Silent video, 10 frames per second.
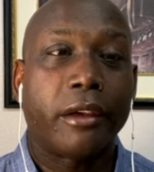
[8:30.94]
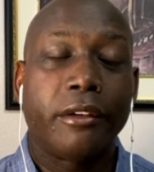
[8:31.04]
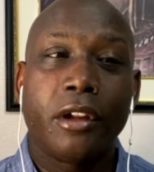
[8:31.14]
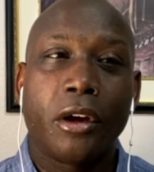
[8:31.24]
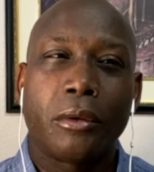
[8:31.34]

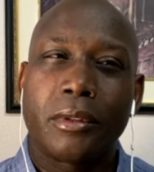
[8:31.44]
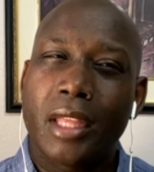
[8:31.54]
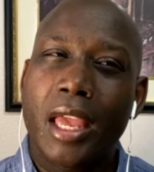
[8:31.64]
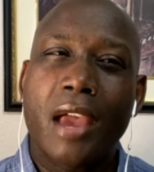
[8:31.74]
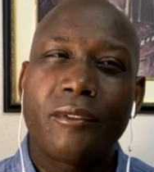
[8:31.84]
you know,
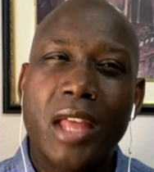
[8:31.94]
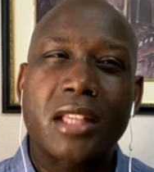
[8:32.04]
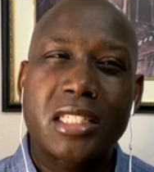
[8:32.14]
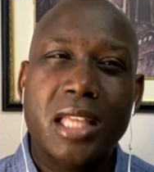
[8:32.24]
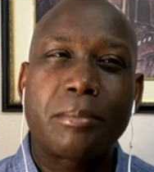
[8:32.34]
they have
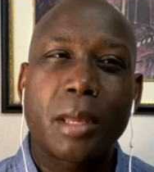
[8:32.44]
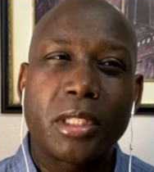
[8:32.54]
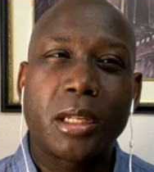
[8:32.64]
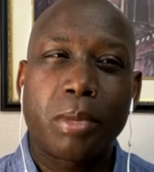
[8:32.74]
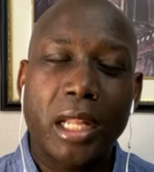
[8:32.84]
not stepped up
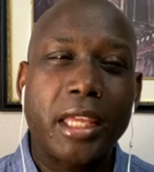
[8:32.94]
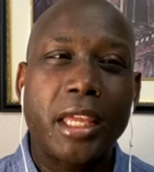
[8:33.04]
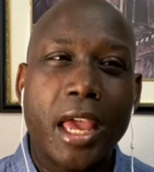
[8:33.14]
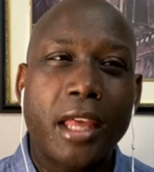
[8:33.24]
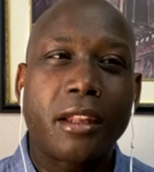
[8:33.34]
to the plate
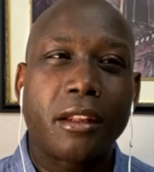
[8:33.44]
yet.